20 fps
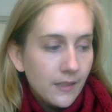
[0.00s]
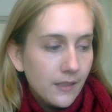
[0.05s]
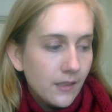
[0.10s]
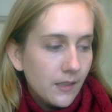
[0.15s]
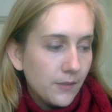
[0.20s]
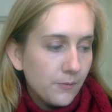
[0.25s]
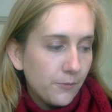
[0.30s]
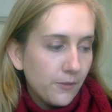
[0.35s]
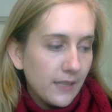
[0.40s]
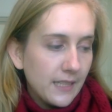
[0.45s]

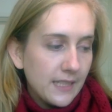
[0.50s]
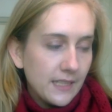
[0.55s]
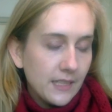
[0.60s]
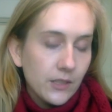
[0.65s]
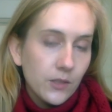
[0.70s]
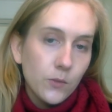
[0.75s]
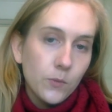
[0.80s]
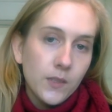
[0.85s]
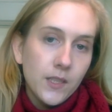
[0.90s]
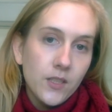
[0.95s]
I'm facing
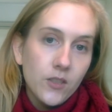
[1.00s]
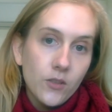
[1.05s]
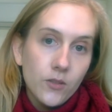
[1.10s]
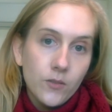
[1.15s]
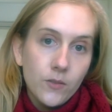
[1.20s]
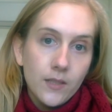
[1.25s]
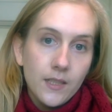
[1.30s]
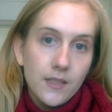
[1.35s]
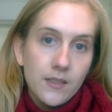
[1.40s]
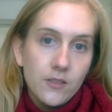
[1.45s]
the
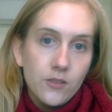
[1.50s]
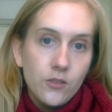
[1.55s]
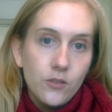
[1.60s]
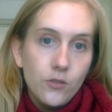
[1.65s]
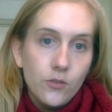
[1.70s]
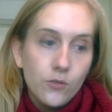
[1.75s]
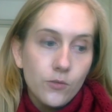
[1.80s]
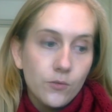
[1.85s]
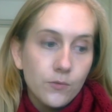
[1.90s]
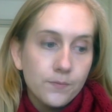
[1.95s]
window as
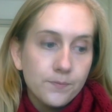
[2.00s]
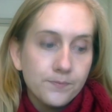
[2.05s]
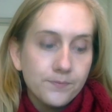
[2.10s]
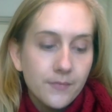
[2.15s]
usual.